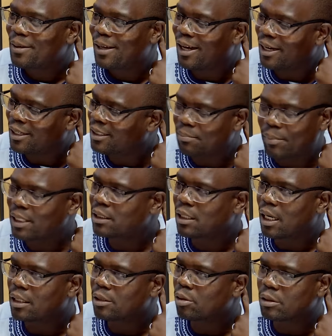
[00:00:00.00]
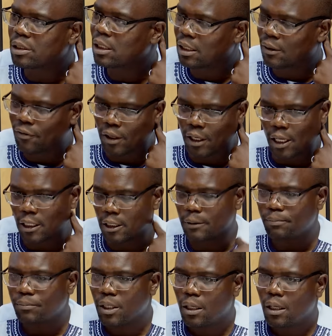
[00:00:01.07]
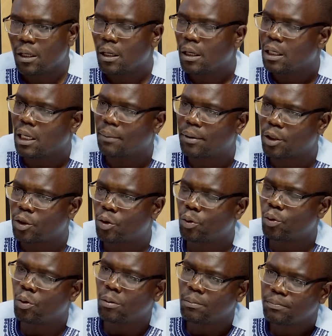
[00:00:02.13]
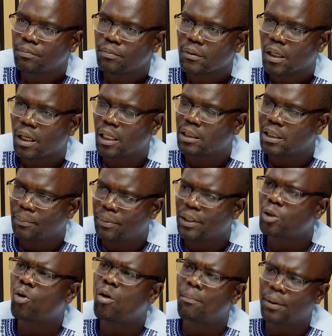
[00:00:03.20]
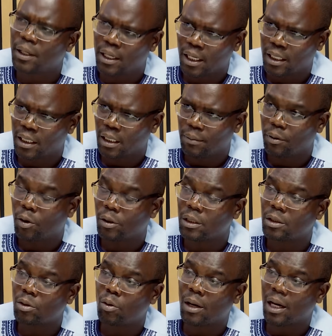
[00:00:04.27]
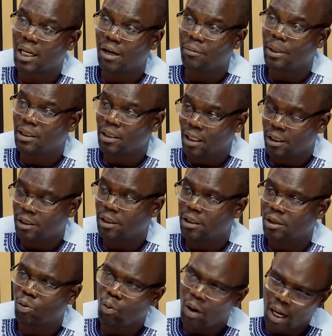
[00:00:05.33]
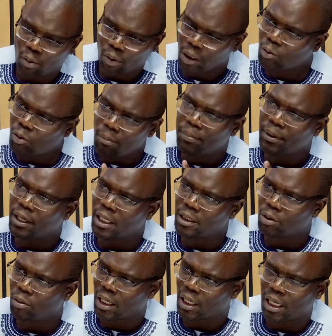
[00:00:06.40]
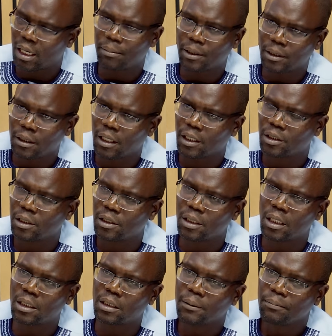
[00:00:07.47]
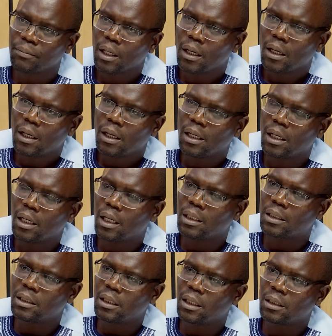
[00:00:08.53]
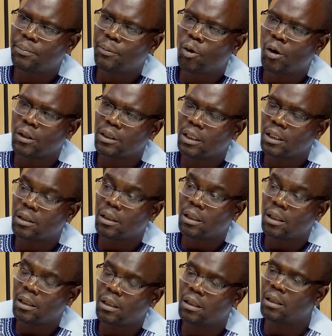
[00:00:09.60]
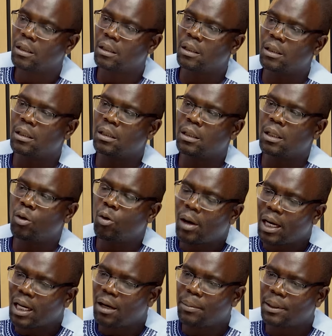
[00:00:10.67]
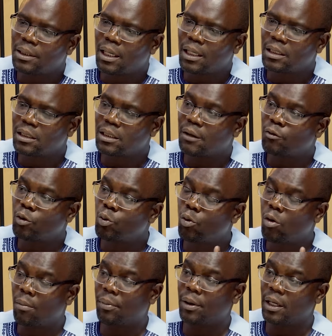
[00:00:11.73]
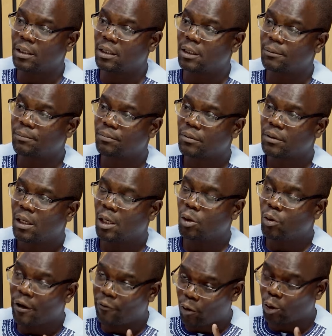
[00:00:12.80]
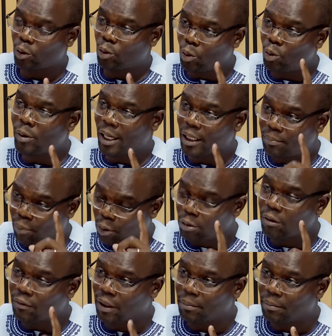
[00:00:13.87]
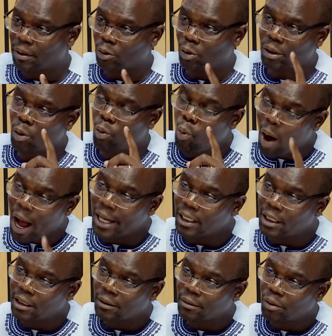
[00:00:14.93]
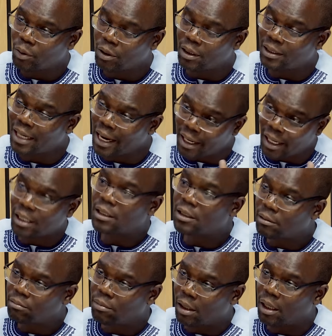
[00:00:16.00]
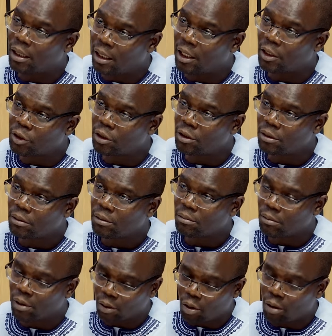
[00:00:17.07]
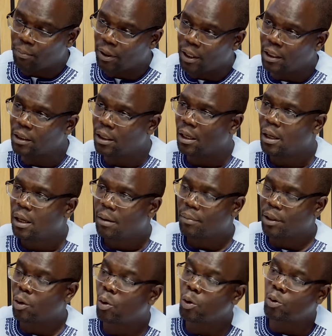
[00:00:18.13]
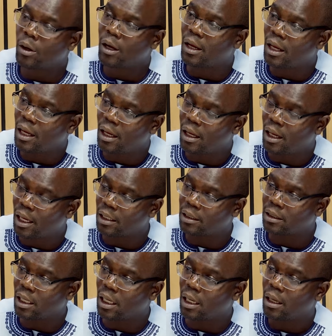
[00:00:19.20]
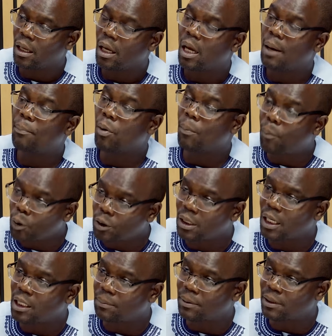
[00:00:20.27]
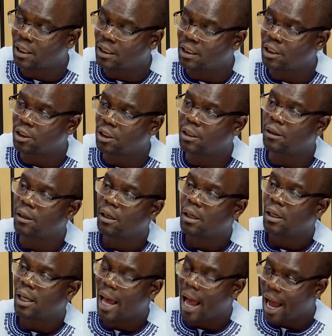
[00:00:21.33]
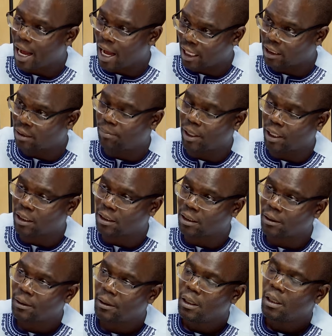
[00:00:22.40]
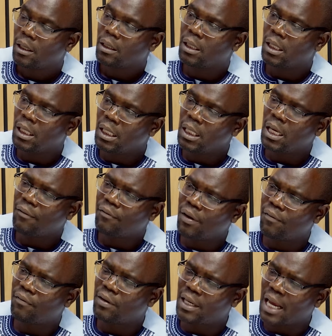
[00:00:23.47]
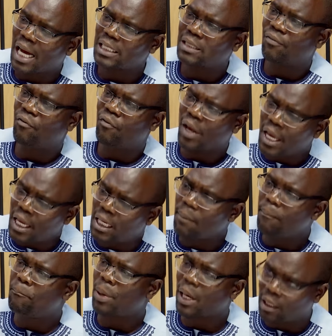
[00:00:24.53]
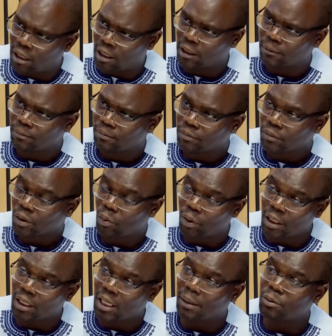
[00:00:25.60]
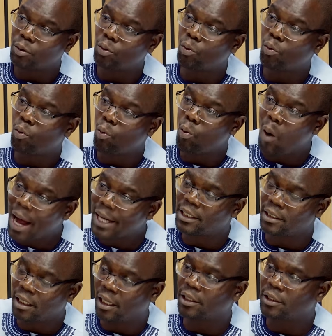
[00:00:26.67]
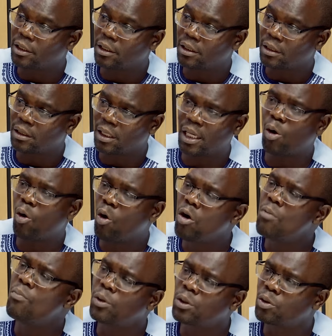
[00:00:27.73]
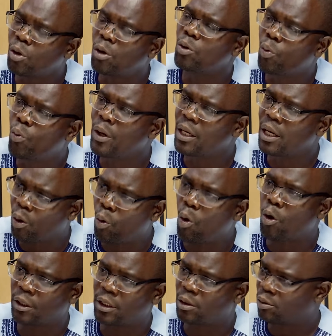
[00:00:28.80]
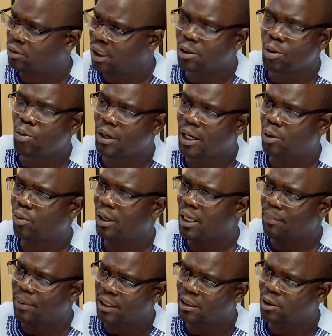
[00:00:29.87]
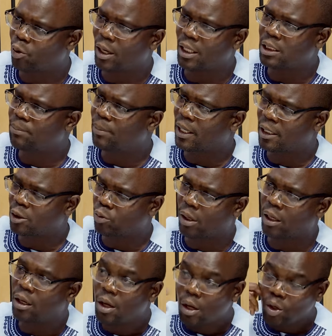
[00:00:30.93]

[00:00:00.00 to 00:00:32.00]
Yeah, it's marginal. It's not significant. Mm. Number two, it's a bit complicated because it's local government elections. What complicates government elections? It's because the local government elections have two components, and we have got to look at both of them. It's got a ward, which is direct election component, but it also has a proportional representation aspect. The EFF does very badly when it comes to ward elections. They almost don't win a ward. Just look at what happened in Johannesburg and so on.